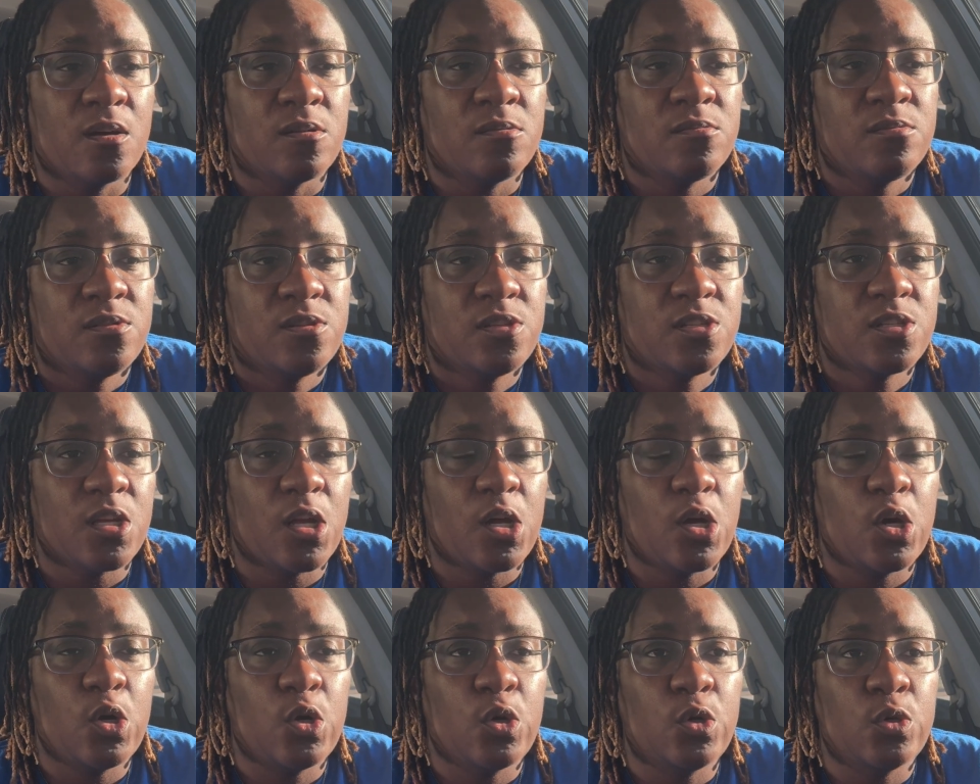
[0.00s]

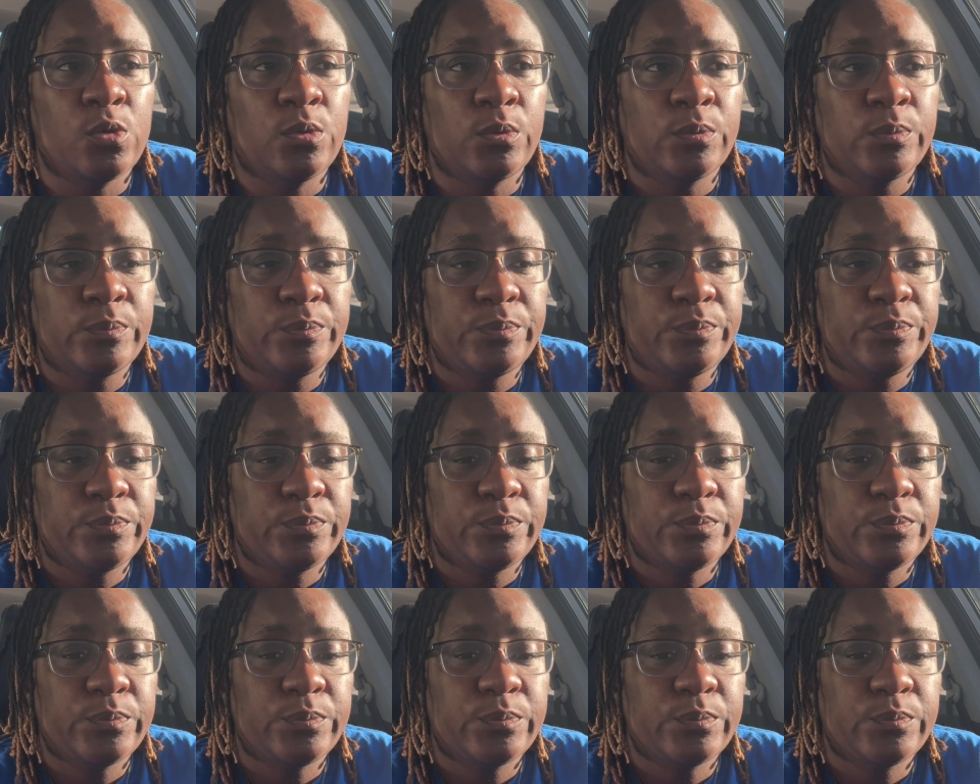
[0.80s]
So
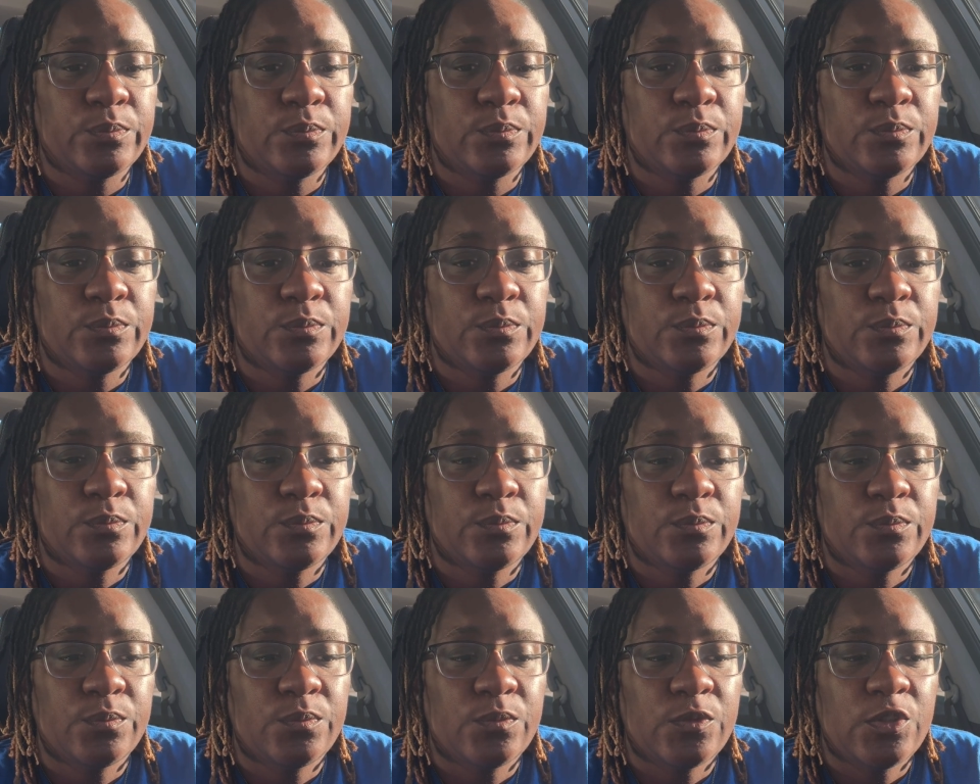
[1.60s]

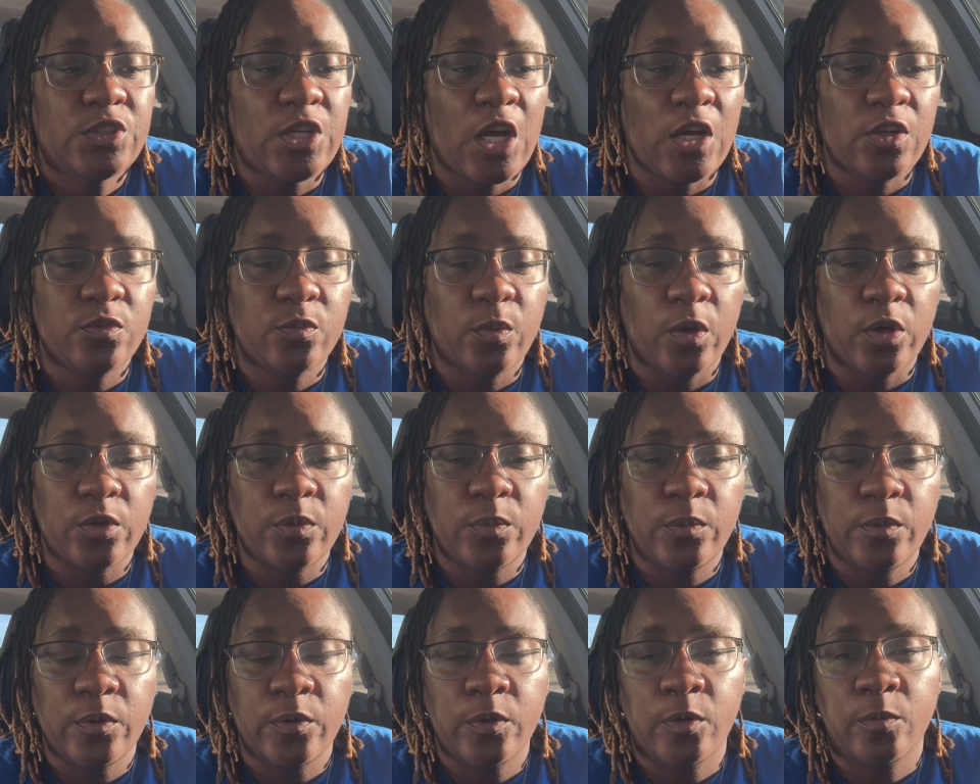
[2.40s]
I was
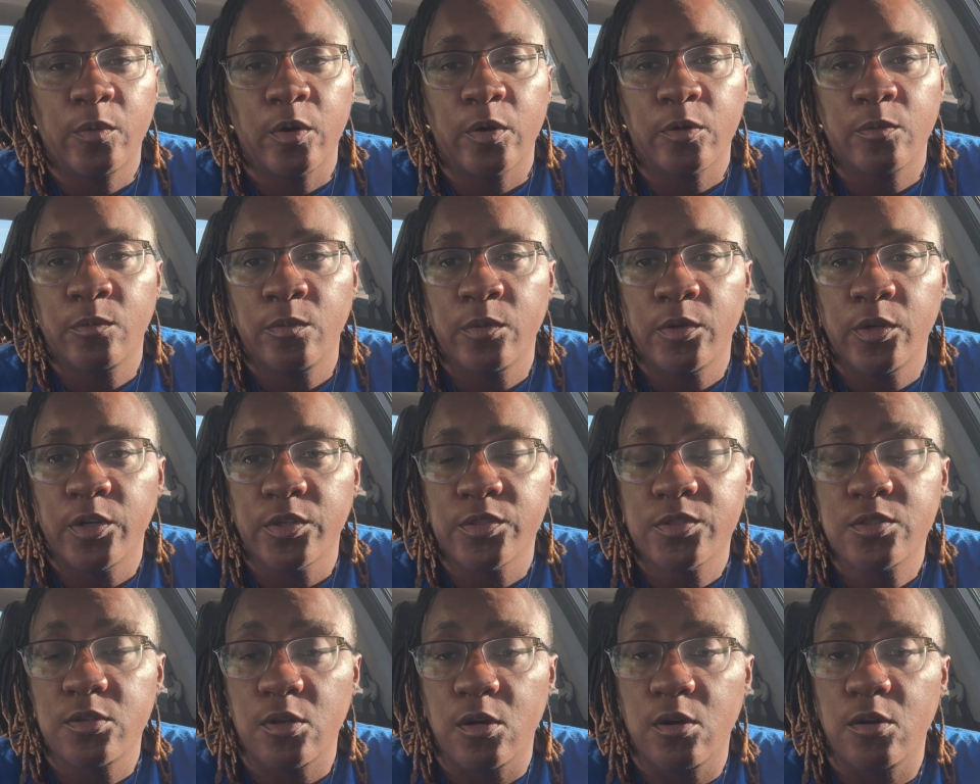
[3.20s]
working with her.
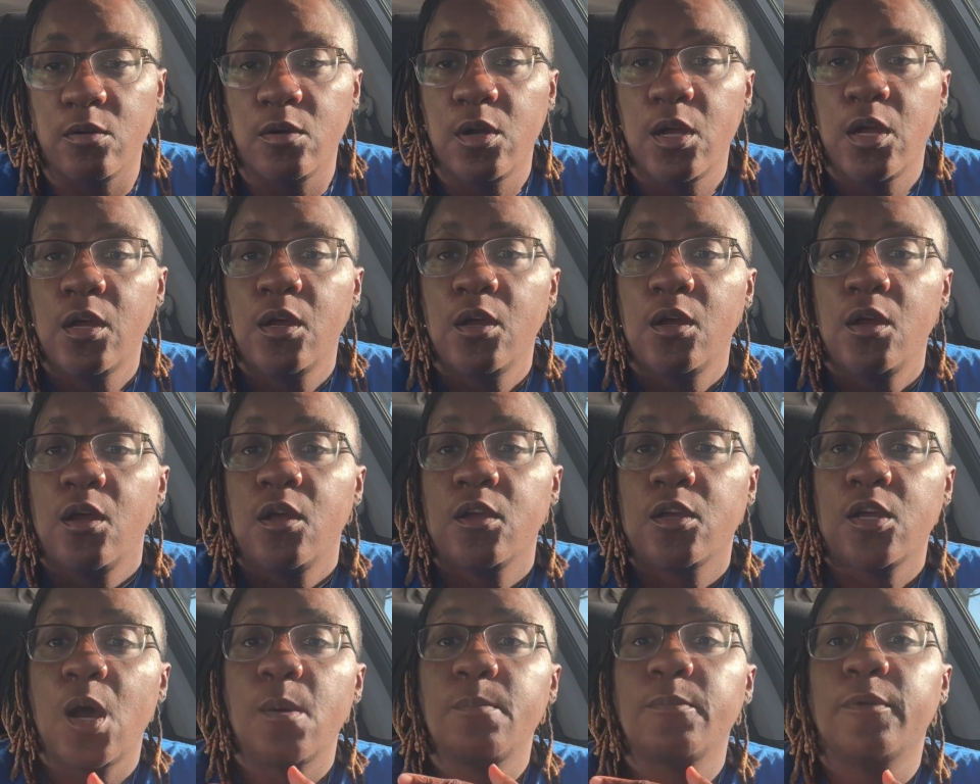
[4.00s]
So
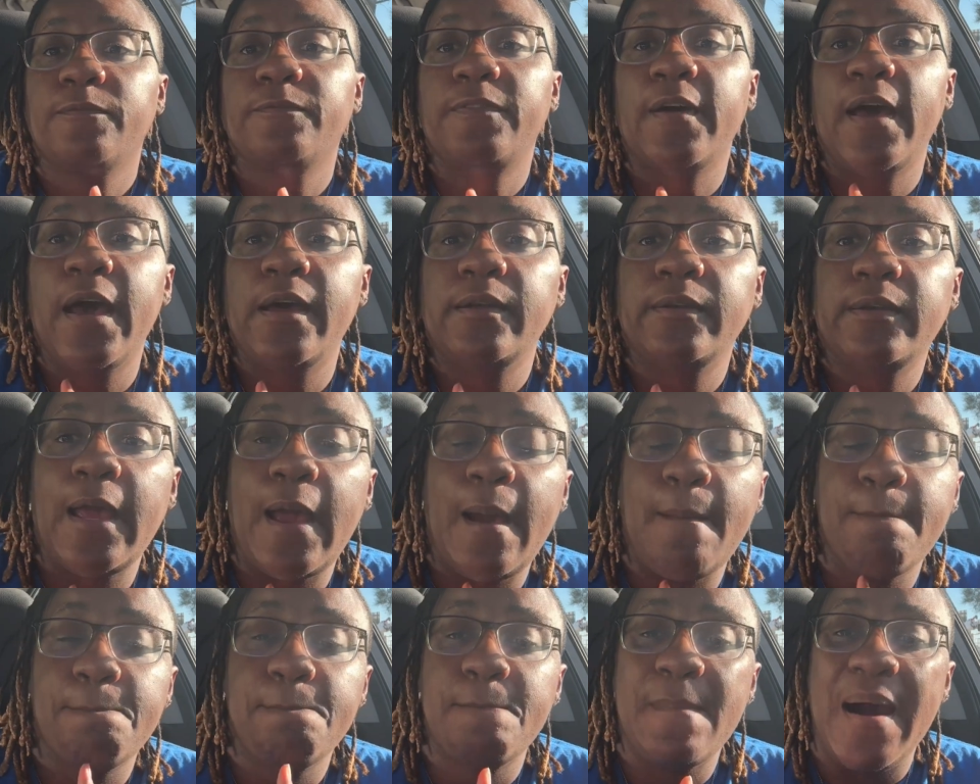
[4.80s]
come to find
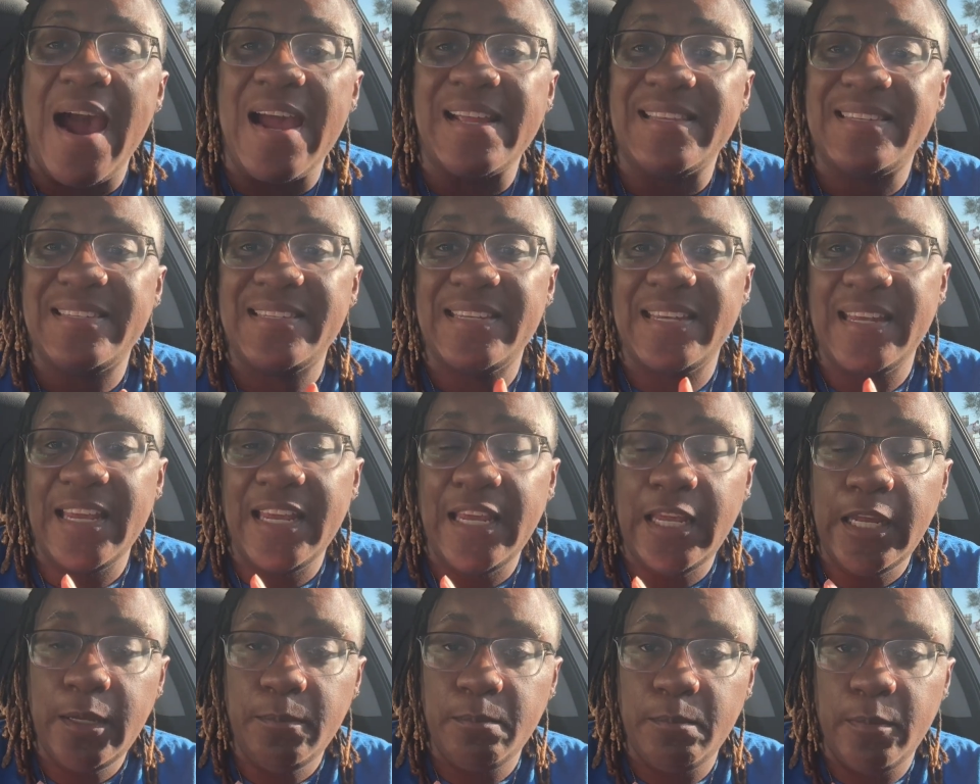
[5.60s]
out, my
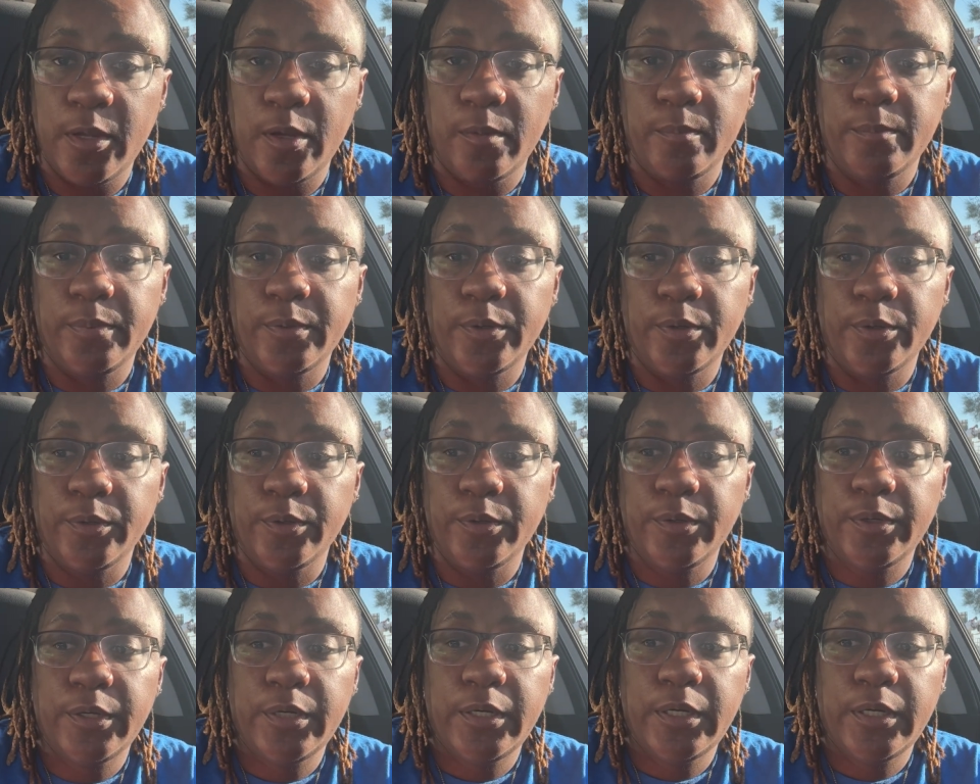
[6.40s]
team member